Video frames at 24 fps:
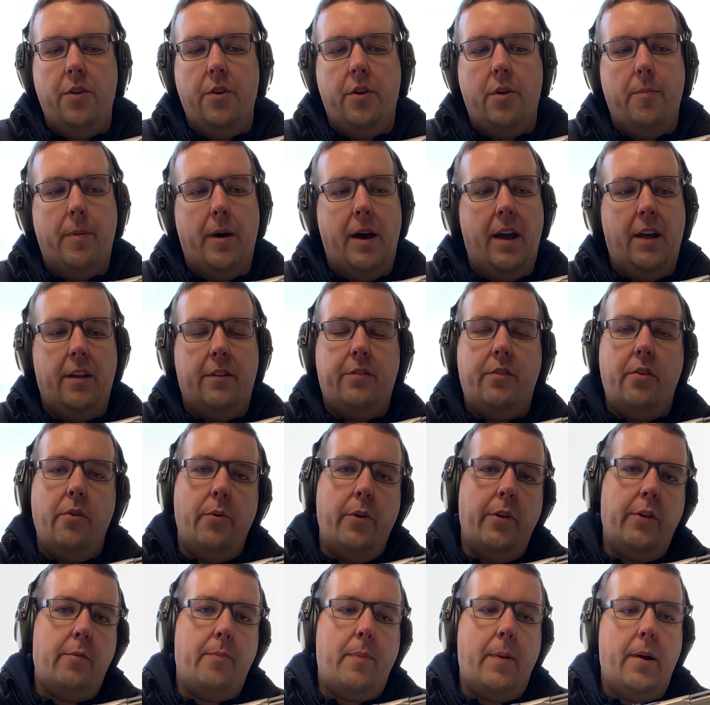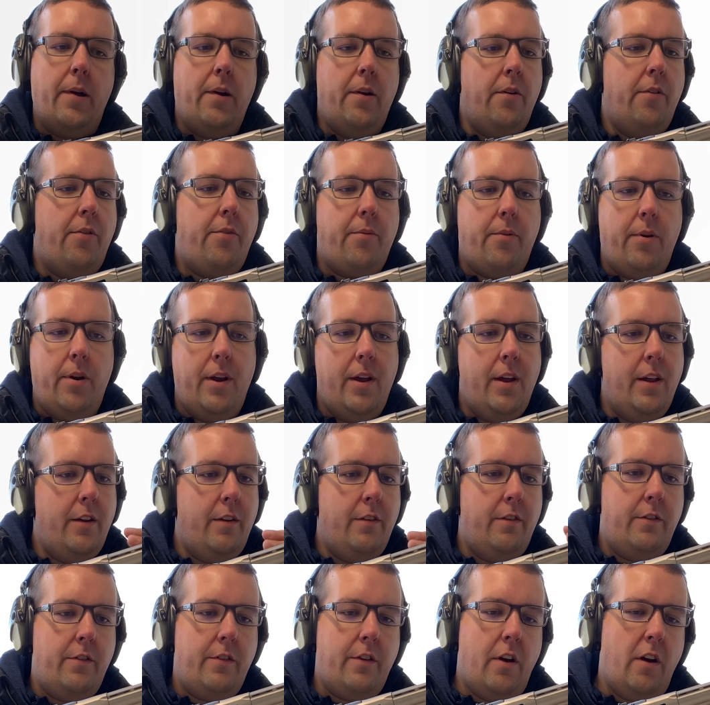you could buy a 2-inch barrel,
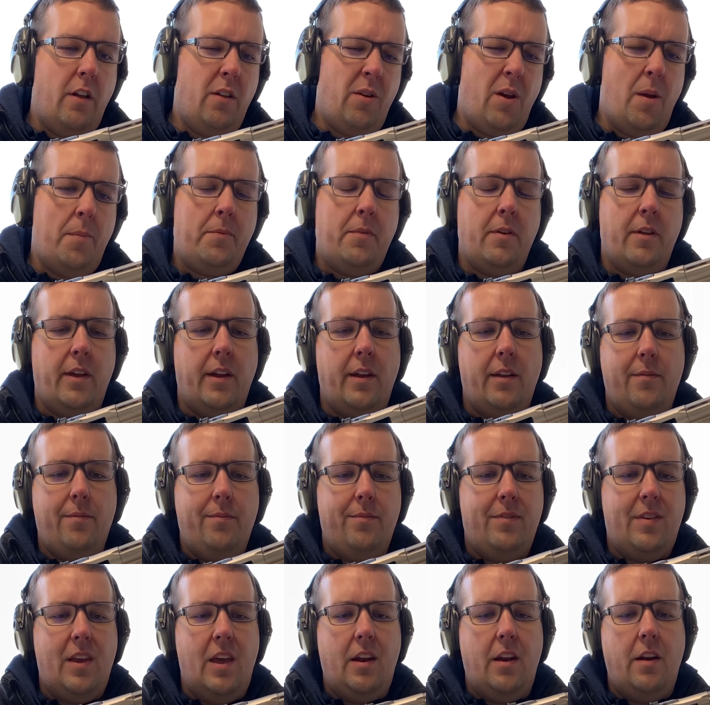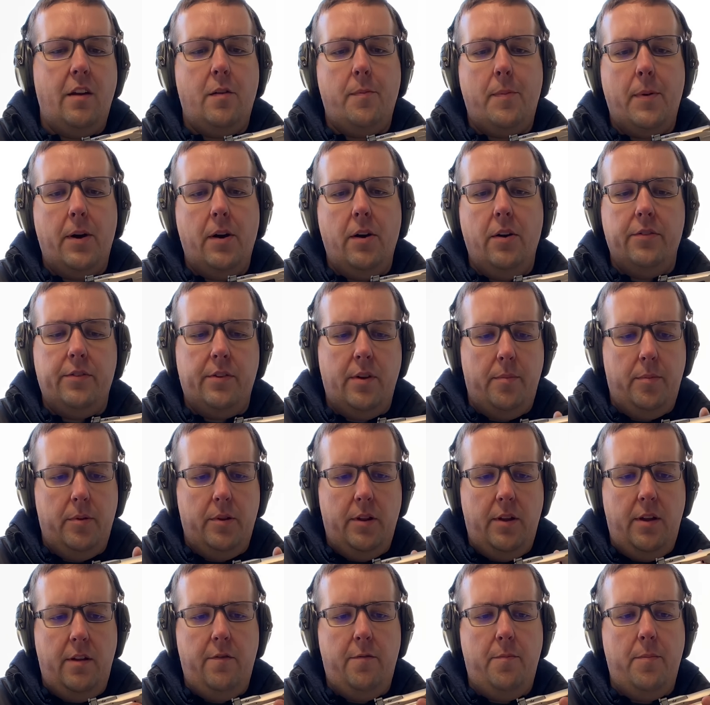3-inch, all the way up to like 10-inch barrels, I
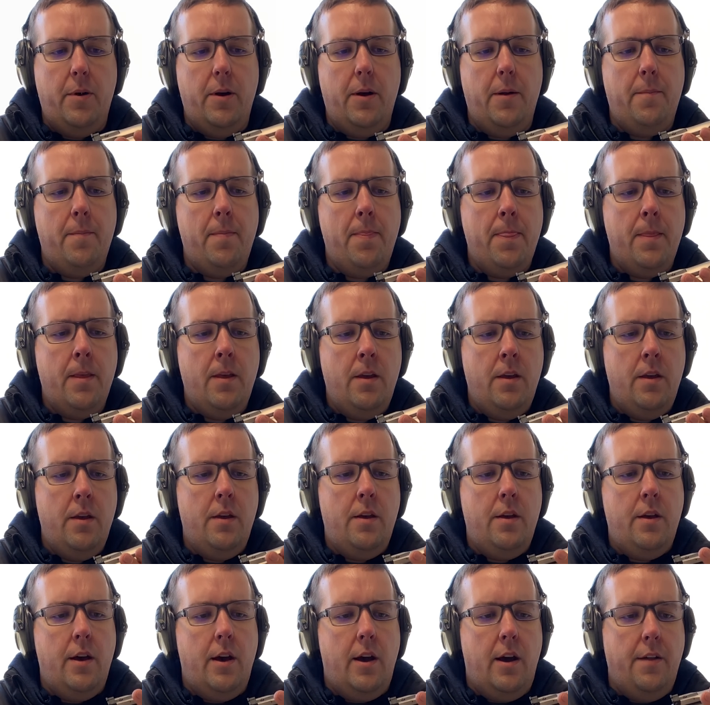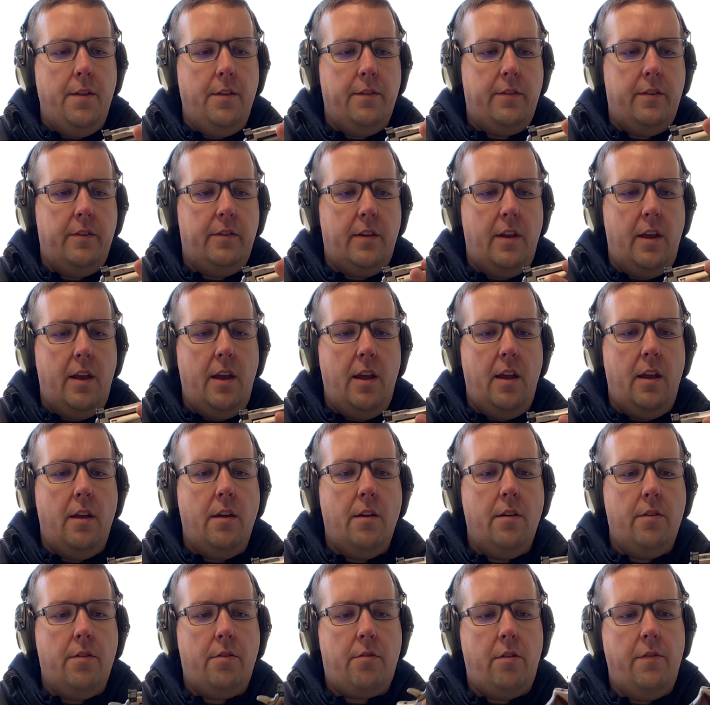believe. But this is a
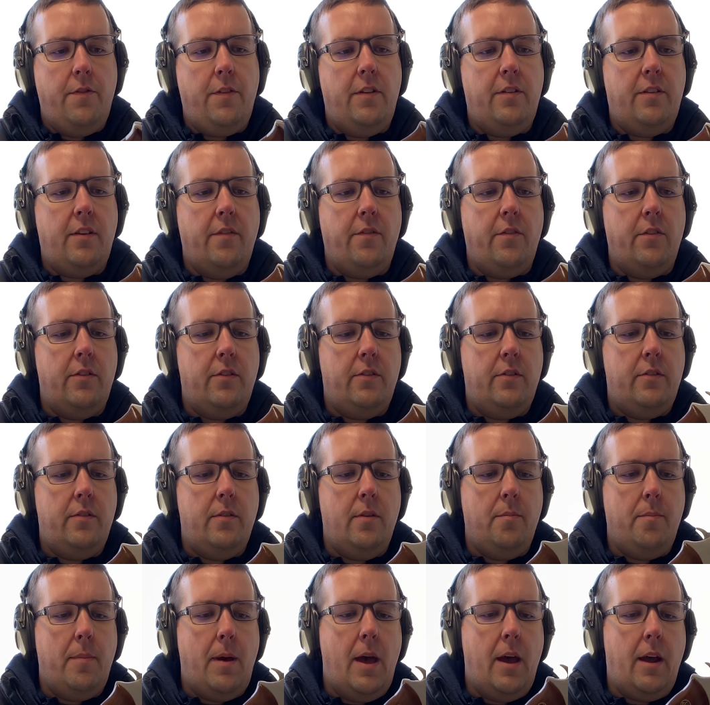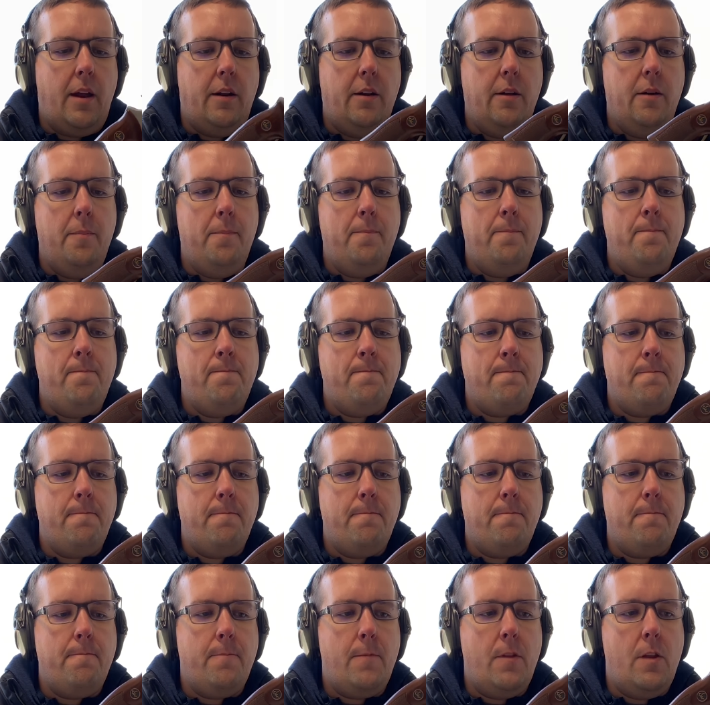357 Magnum,
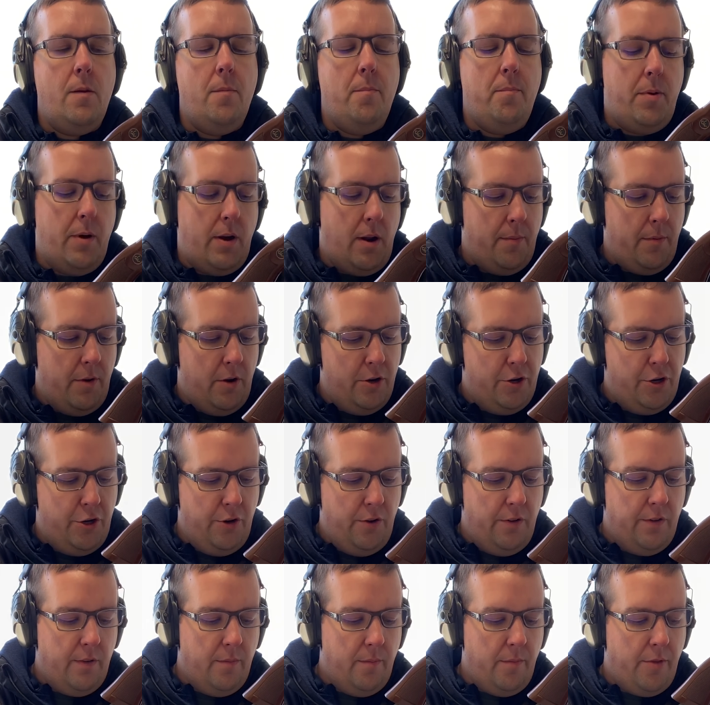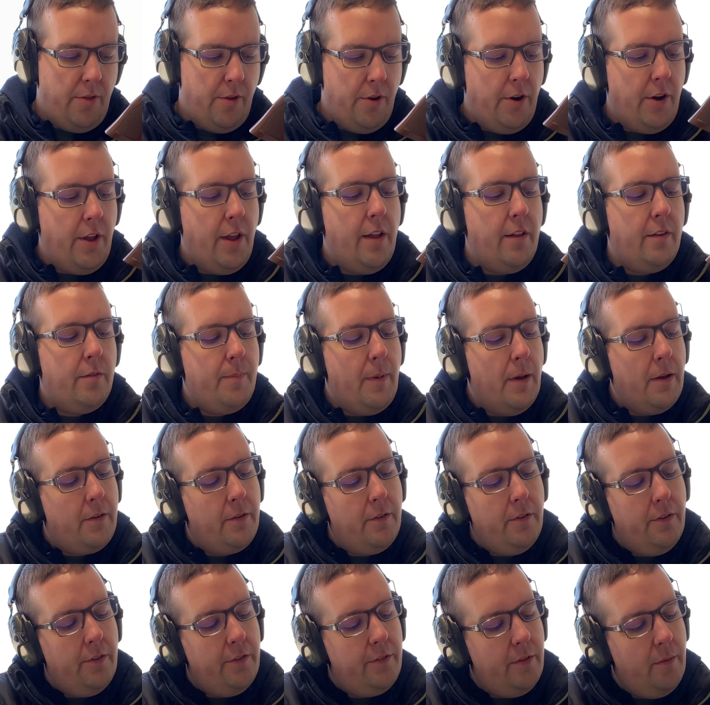but I'm gonna shoot some 38
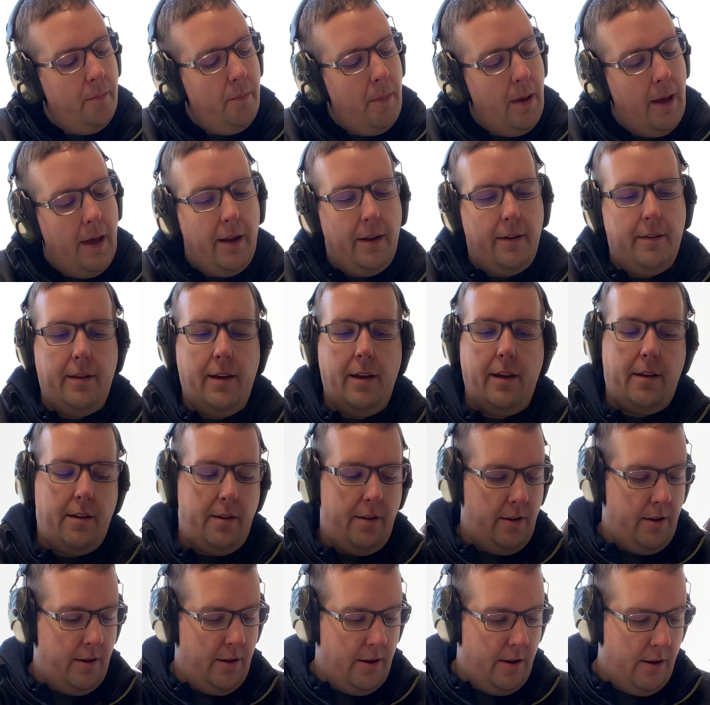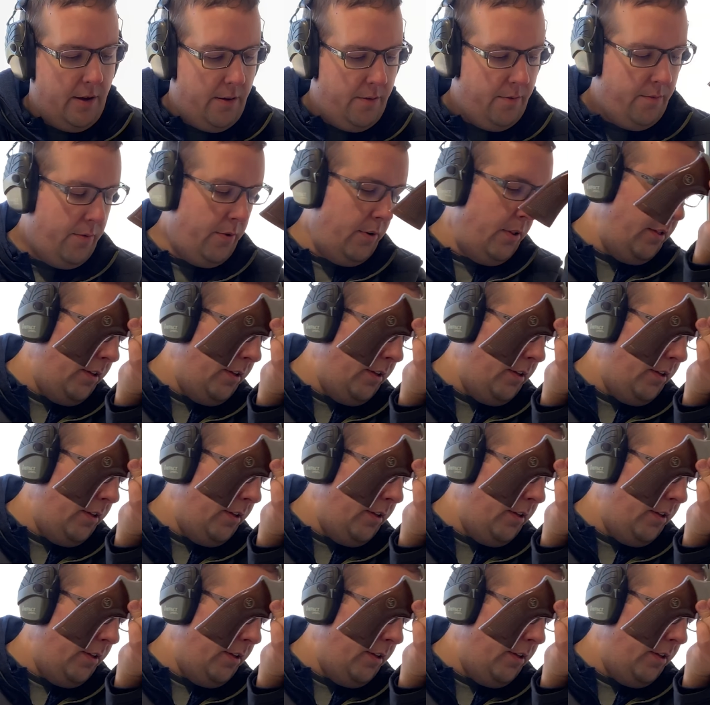specials, some MagTech, what are